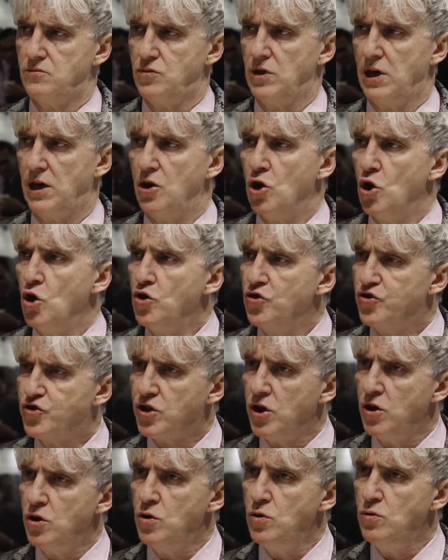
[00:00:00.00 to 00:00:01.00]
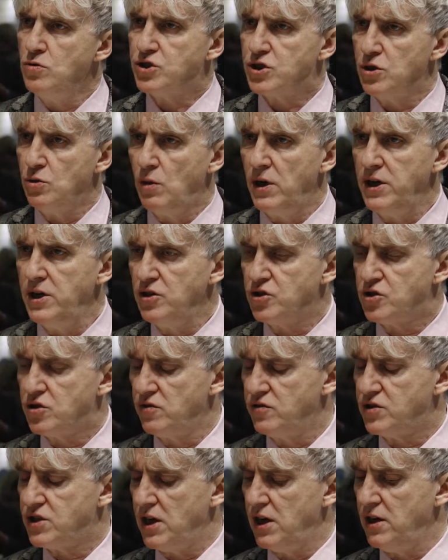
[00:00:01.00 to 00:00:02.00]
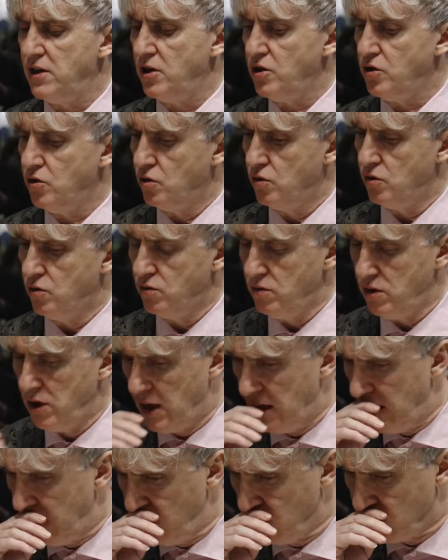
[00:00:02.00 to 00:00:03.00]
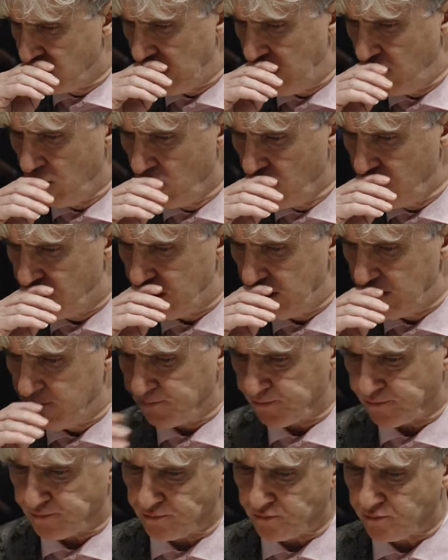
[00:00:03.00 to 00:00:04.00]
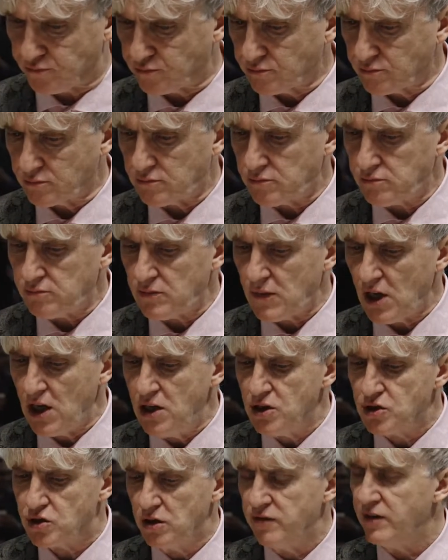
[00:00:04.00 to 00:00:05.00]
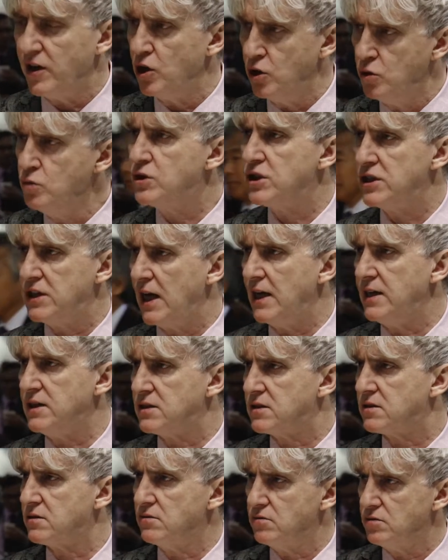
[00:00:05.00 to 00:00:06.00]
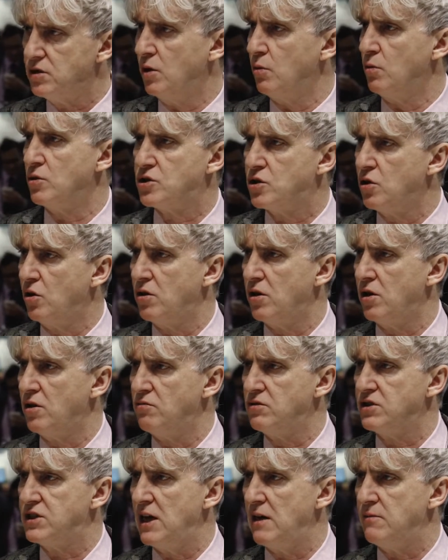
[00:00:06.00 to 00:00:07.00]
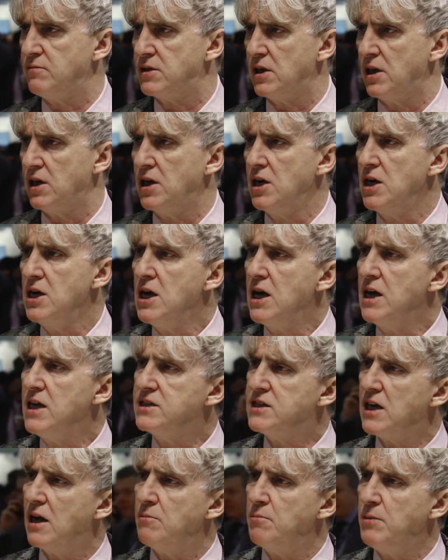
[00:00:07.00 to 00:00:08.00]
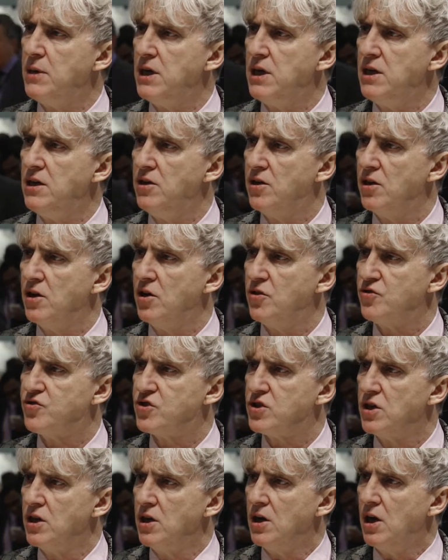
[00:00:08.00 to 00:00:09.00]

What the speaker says: Right. So when you're sort of saying that your technology sort of elucidates what's going on at the receptor, does that mean that